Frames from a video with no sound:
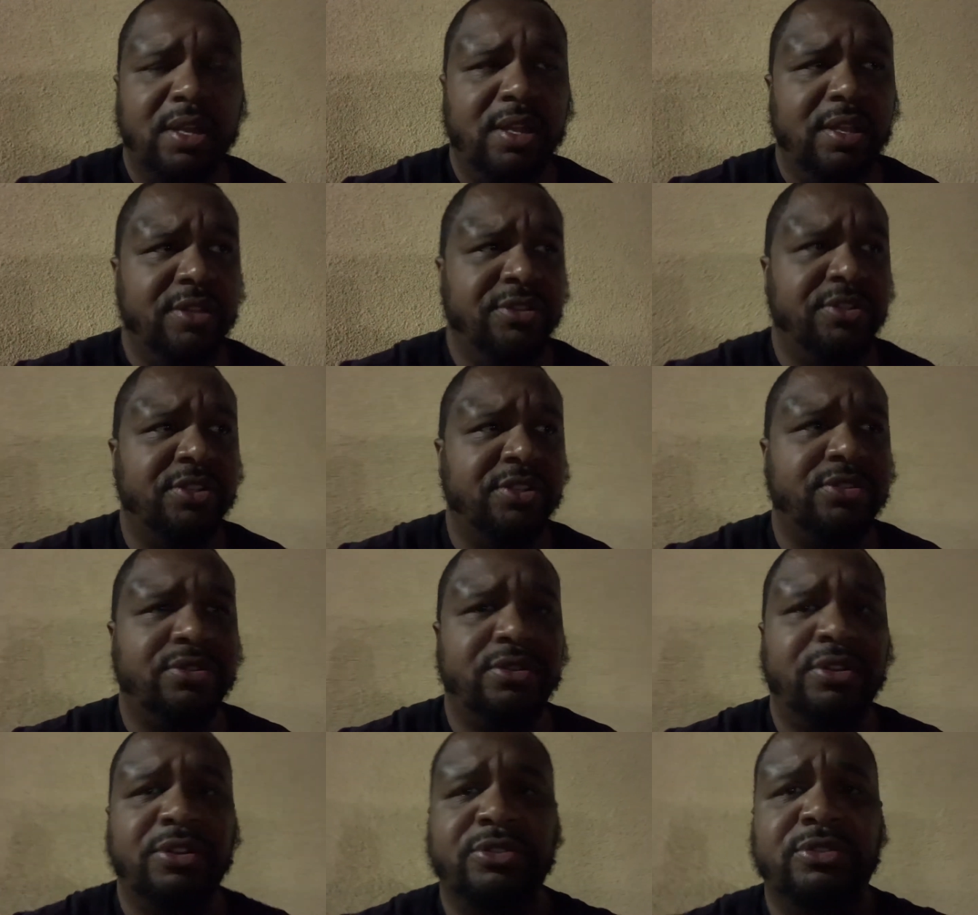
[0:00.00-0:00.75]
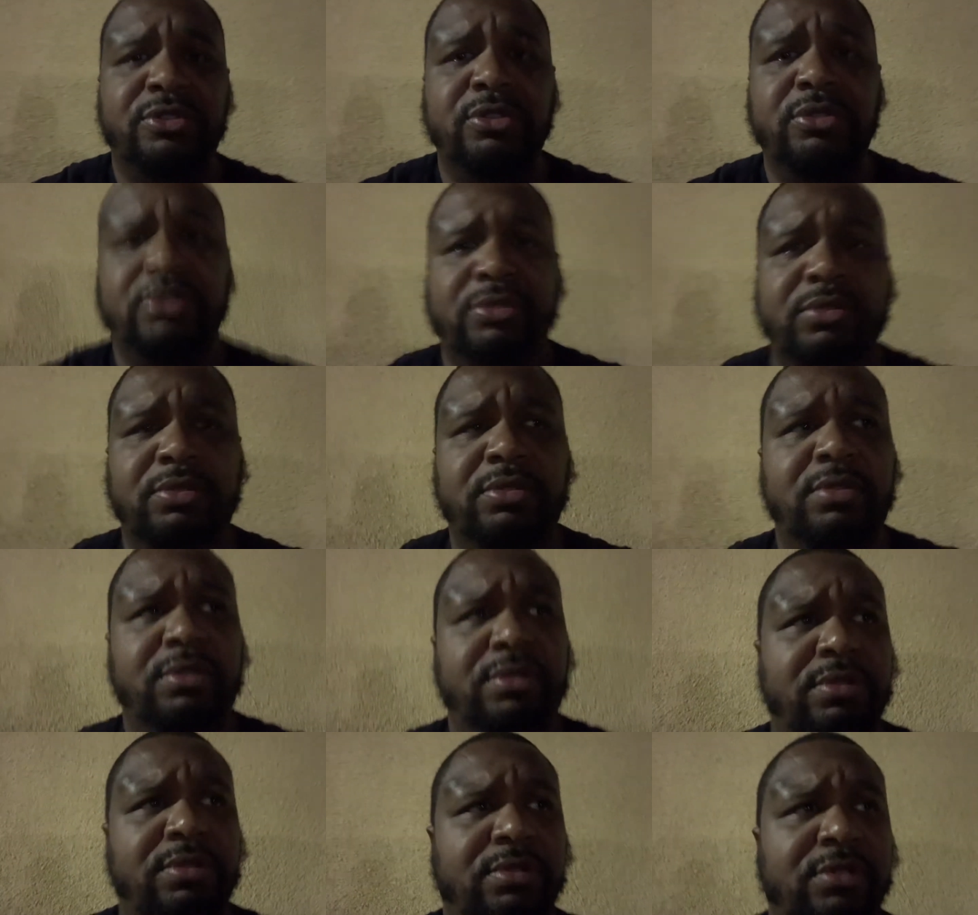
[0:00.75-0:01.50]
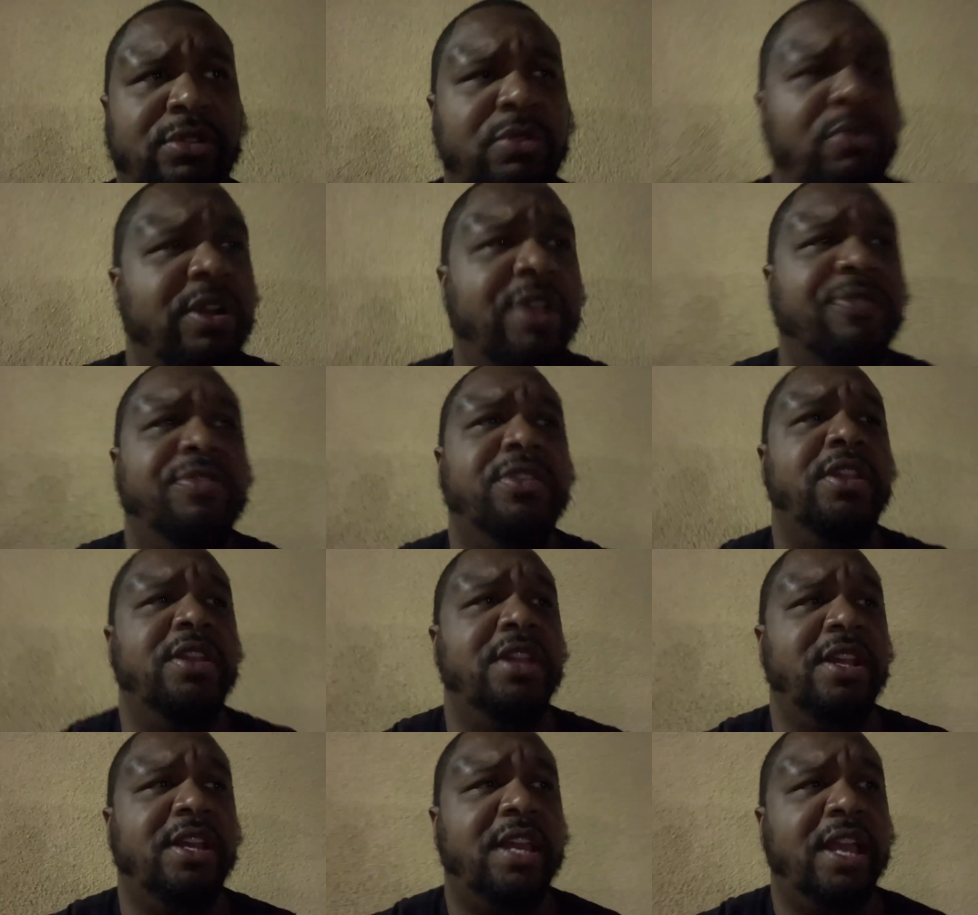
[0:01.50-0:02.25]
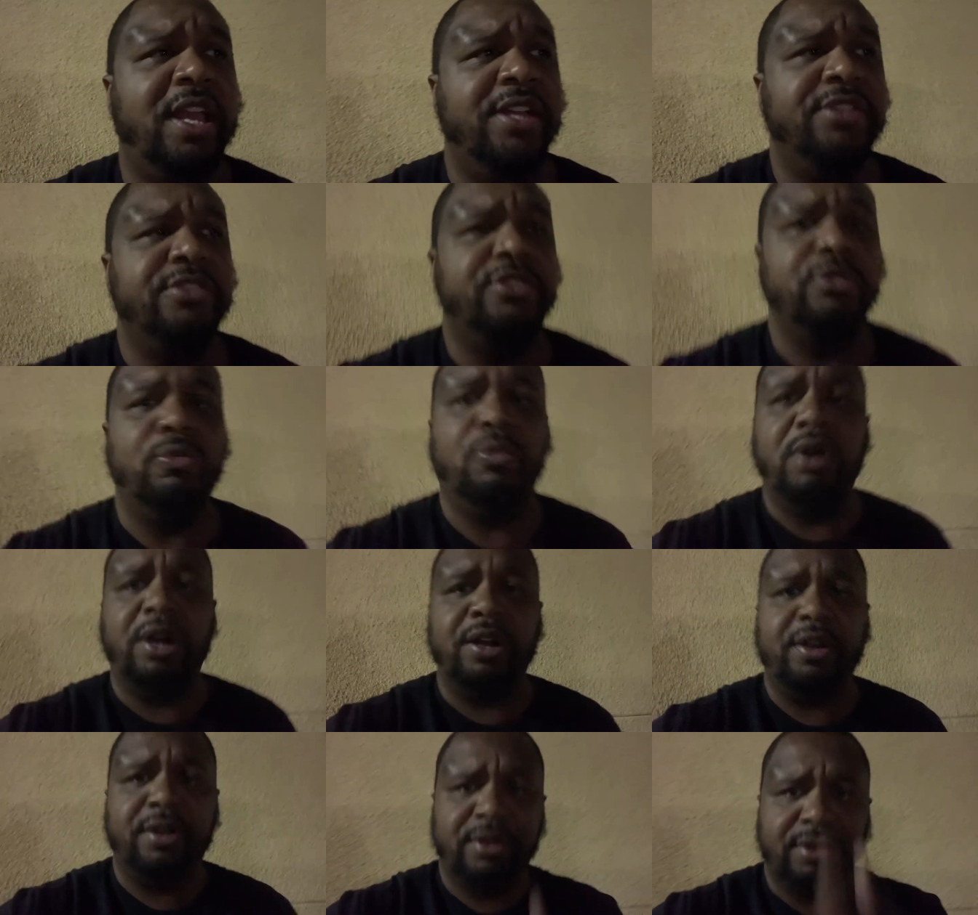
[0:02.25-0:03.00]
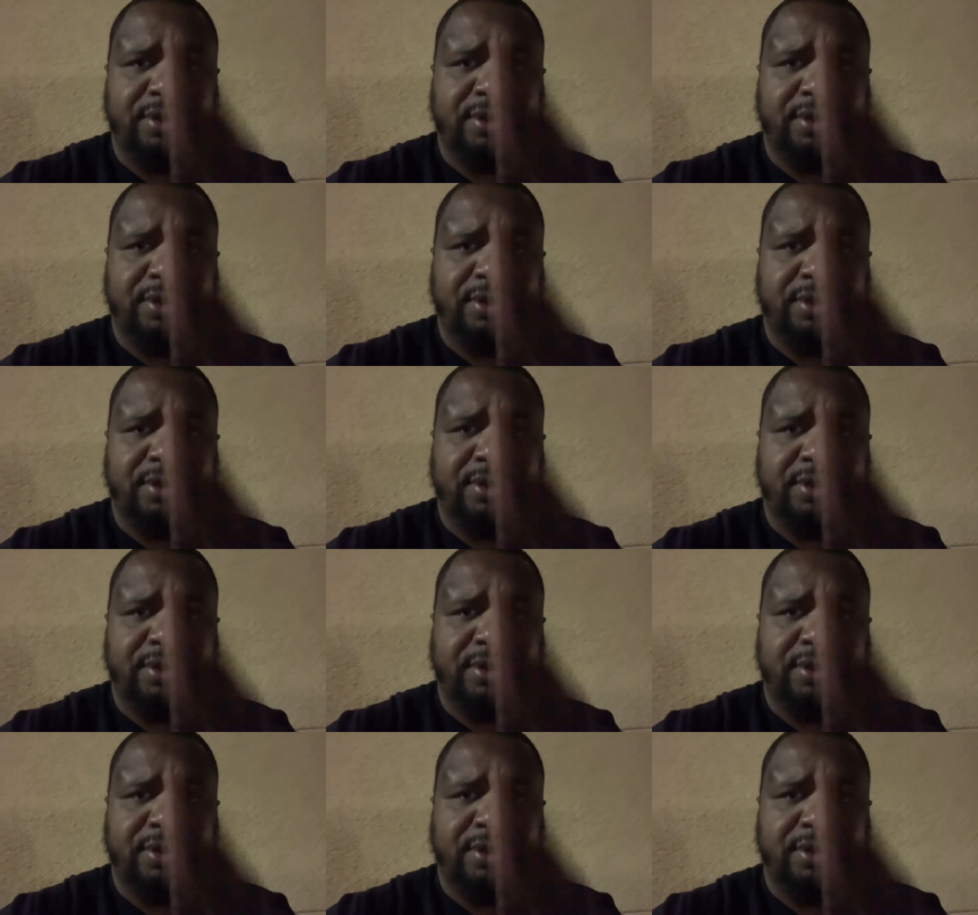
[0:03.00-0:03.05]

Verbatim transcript: It's just, they're doing everything they can to what?